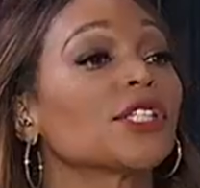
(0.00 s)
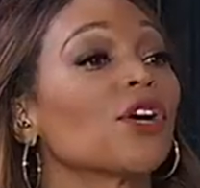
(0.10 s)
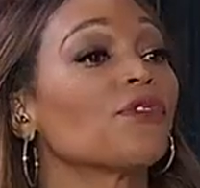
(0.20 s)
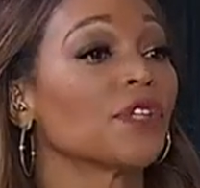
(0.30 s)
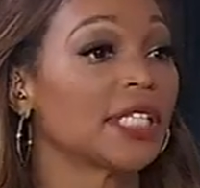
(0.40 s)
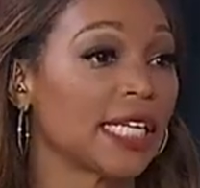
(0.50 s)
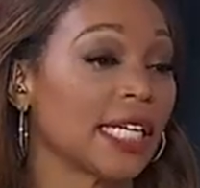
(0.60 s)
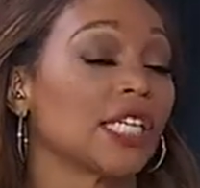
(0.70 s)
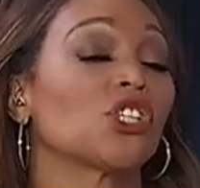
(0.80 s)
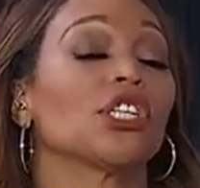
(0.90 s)
So for
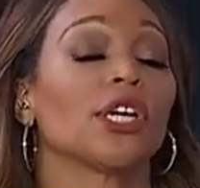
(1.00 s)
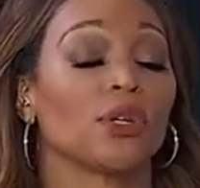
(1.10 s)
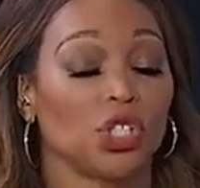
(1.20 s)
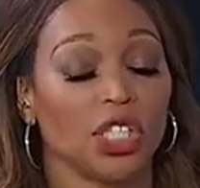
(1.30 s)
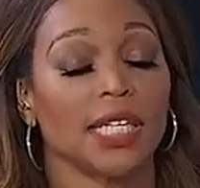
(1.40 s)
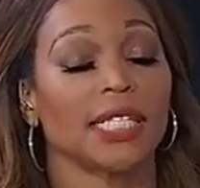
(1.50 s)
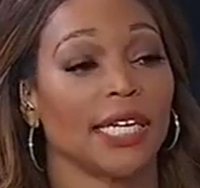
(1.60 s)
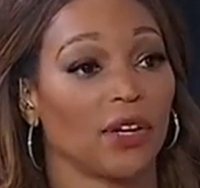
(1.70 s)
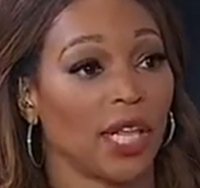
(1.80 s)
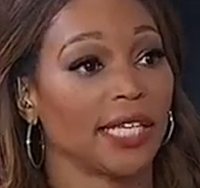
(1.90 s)
T, she knows she needs
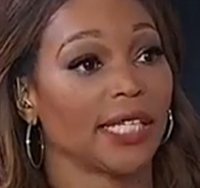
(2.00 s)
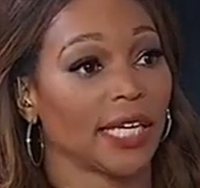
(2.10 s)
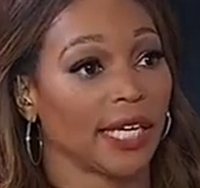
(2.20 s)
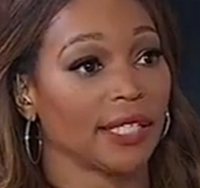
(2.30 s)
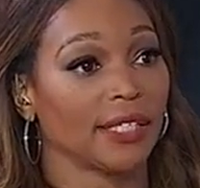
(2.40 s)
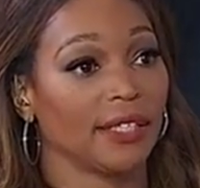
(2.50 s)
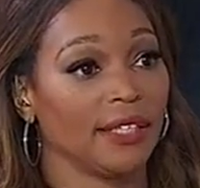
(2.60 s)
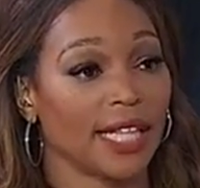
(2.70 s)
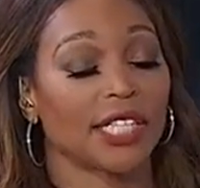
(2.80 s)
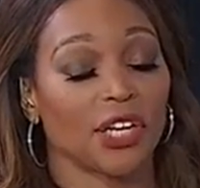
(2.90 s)
an airline ticket. Yep.
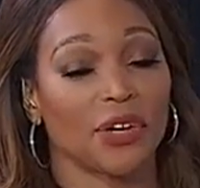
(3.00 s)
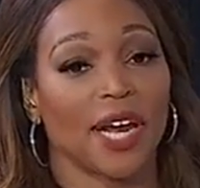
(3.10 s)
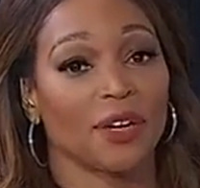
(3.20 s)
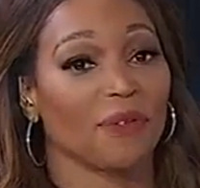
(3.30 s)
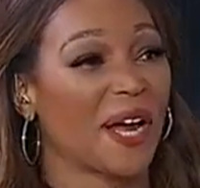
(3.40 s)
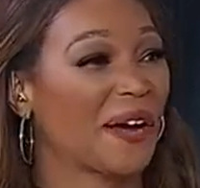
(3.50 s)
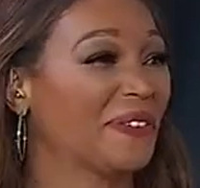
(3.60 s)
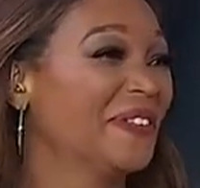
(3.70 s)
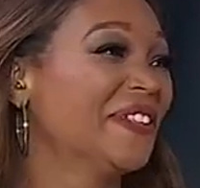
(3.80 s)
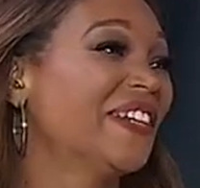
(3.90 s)
That's how you're getting yeah. around.